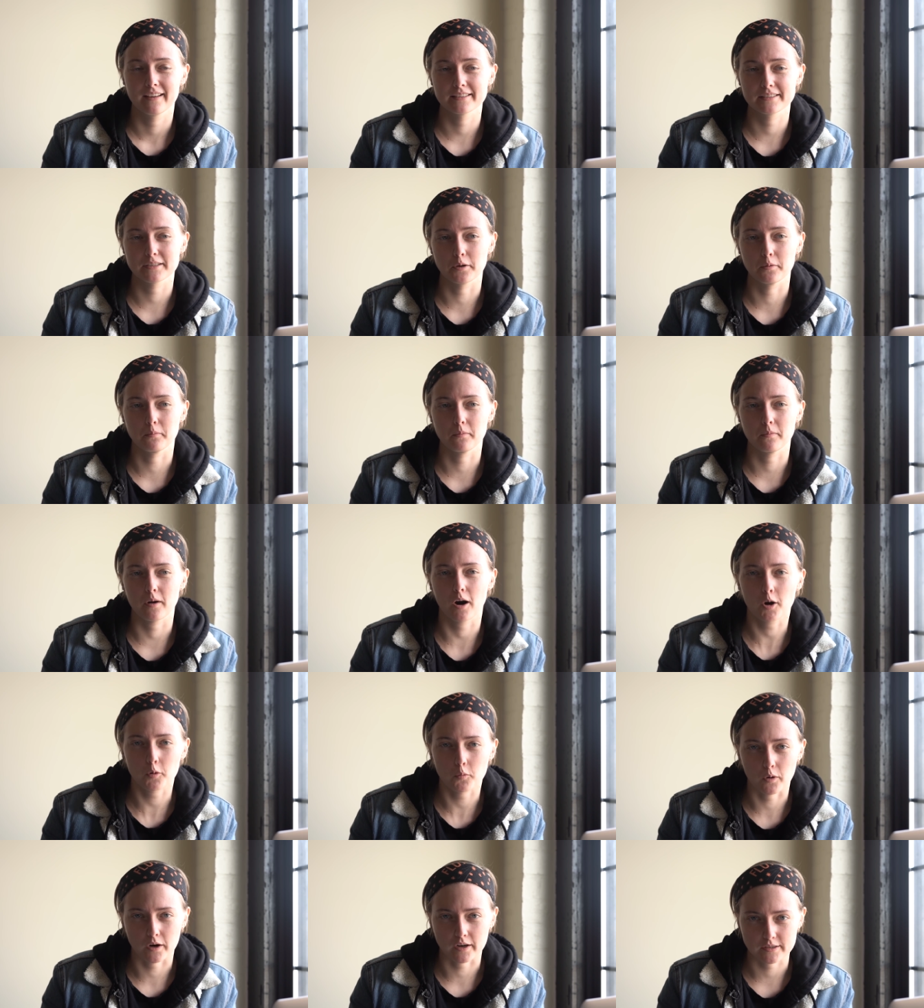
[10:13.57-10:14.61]
some
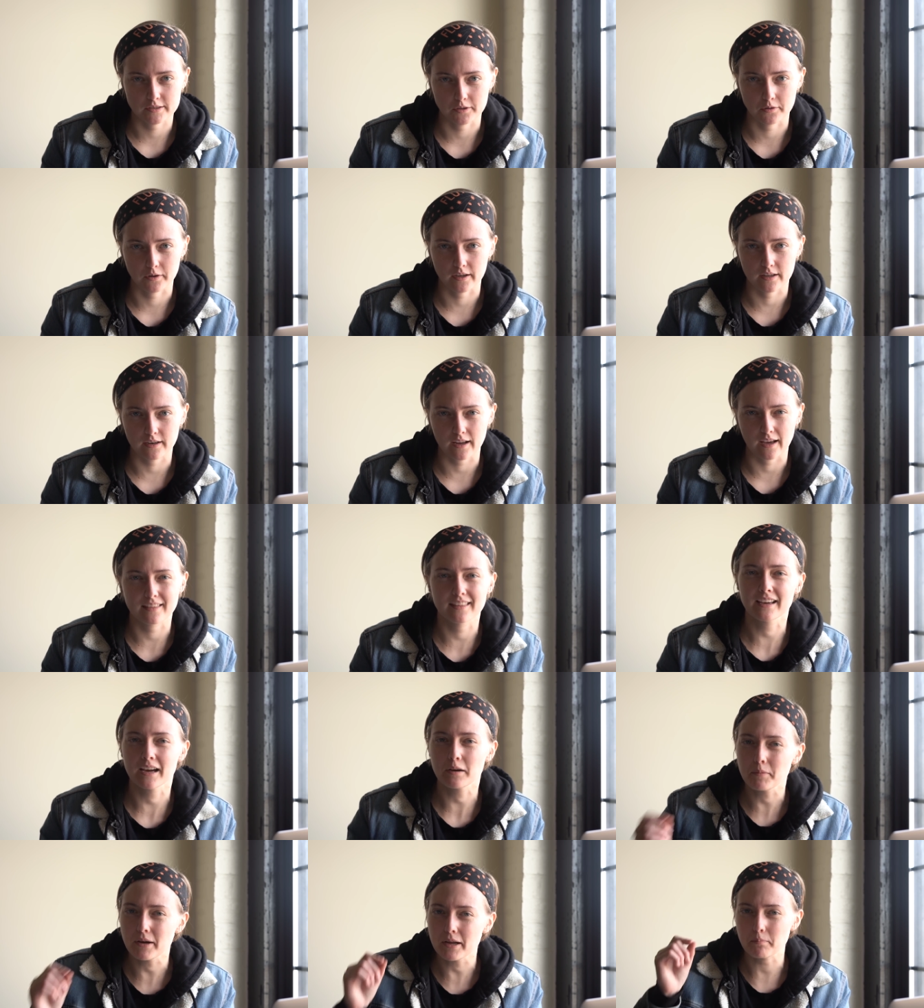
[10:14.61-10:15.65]
artwork to it. I
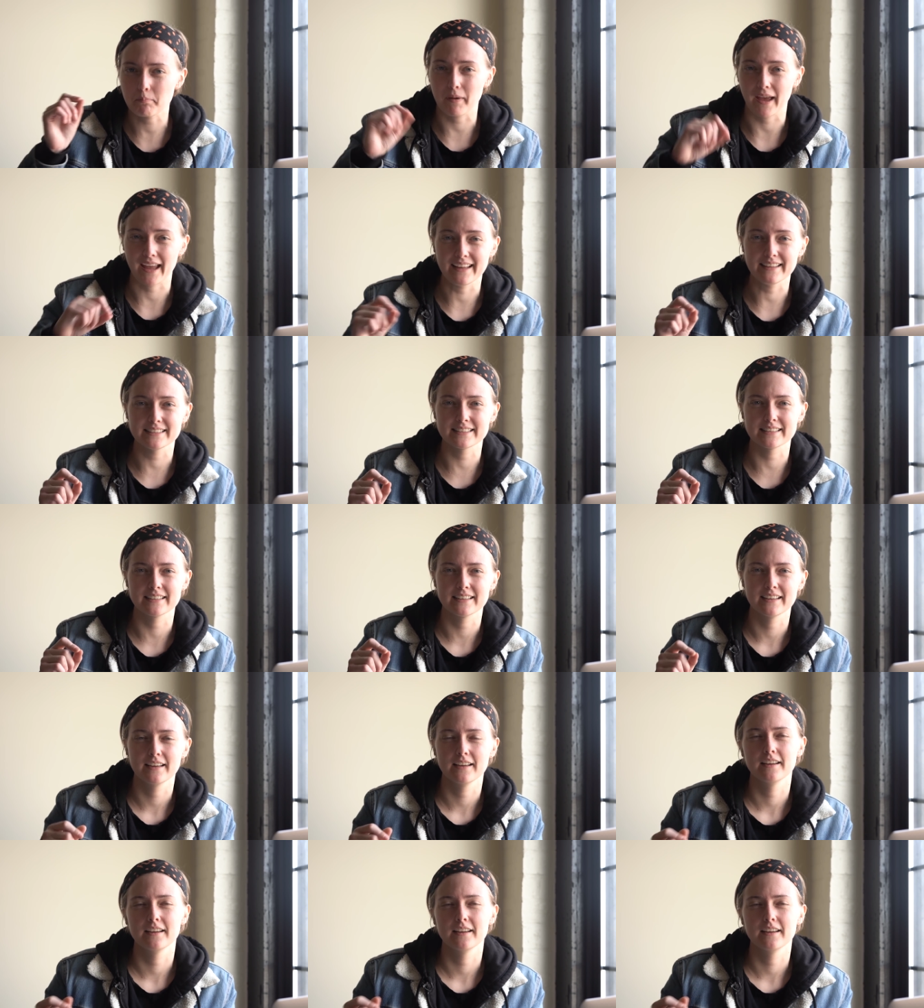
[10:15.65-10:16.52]
think I might paint.